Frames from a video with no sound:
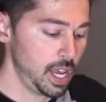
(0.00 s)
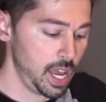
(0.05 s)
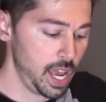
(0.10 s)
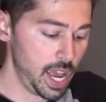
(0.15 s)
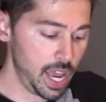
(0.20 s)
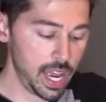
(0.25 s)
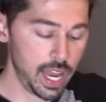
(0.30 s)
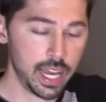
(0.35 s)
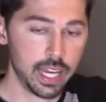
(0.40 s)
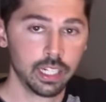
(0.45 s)

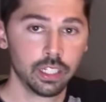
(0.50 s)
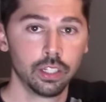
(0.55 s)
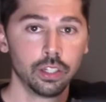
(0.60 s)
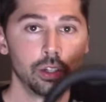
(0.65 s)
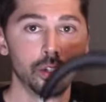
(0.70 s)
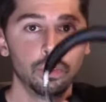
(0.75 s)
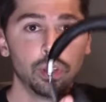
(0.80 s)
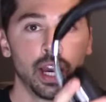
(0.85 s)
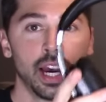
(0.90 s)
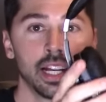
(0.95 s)
And
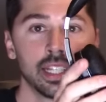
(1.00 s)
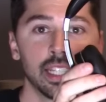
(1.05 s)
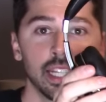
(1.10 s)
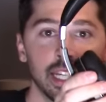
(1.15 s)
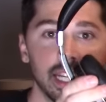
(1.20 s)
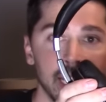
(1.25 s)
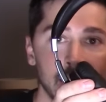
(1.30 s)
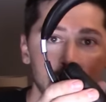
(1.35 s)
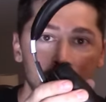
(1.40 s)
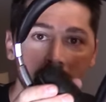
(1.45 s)
you have to
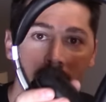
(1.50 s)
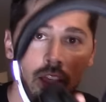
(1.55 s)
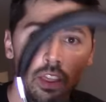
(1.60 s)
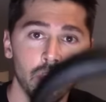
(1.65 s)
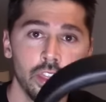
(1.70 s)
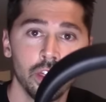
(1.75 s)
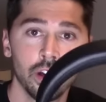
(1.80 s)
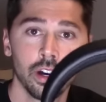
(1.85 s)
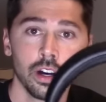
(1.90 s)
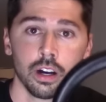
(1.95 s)
get
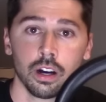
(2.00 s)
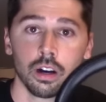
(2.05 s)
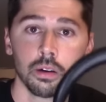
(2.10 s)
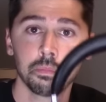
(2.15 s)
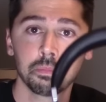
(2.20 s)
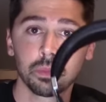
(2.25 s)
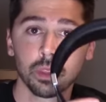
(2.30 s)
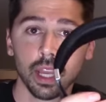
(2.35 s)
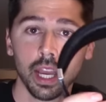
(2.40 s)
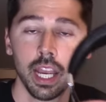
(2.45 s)
the
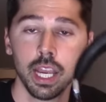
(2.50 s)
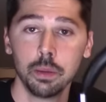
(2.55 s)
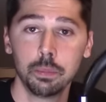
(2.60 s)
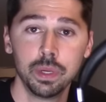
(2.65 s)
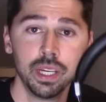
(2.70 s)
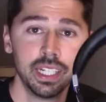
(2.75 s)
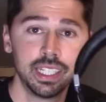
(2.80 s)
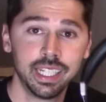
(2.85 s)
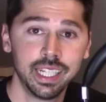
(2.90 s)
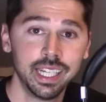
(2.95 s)
um,
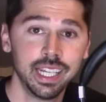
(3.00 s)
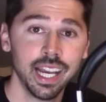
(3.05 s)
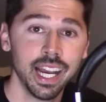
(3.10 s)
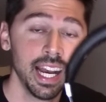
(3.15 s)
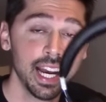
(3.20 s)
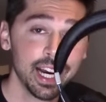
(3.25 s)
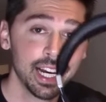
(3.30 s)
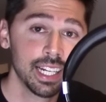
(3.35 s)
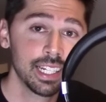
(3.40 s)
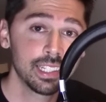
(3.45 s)

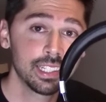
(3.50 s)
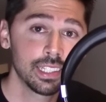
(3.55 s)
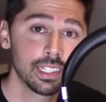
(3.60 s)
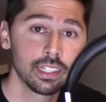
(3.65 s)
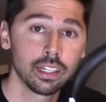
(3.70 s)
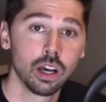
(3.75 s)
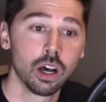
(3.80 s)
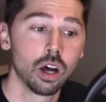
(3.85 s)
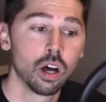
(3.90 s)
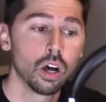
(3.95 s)

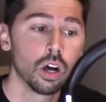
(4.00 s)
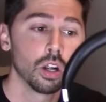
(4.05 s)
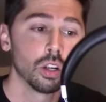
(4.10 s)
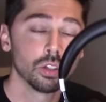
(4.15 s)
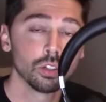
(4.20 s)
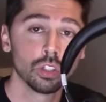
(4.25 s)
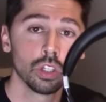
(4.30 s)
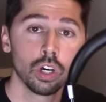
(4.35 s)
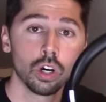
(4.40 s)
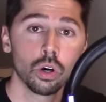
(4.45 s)
APTX
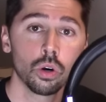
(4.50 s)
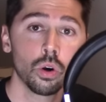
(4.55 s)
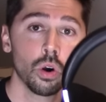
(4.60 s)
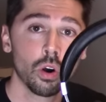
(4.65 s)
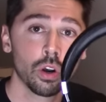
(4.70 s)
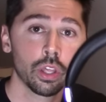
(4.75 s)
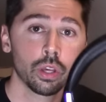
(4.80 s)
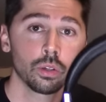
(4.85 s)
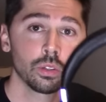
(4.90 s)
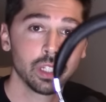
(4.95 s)
low
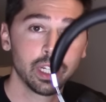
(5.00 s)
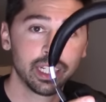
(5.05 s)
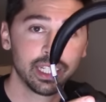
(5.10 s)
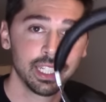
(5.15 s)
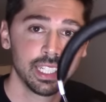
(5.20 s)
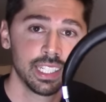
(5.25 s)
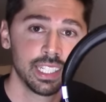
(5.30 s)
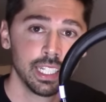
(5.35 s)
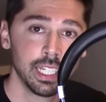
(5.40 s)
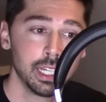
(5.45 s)
audio
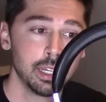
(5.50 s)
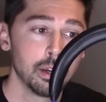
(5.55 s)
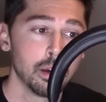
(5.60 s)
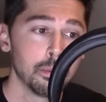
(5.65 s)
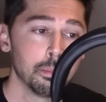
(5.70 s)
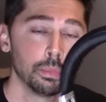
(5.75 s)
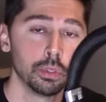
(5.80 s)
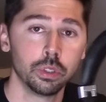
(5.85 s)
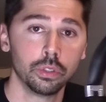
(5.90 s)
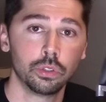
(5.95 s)
latency
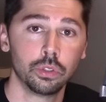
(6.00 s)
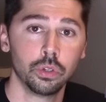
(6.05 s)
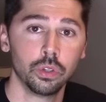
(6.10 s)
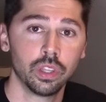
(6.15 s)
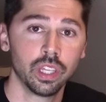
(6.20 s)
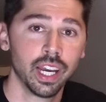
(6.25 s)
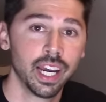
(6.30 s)
Bluetooth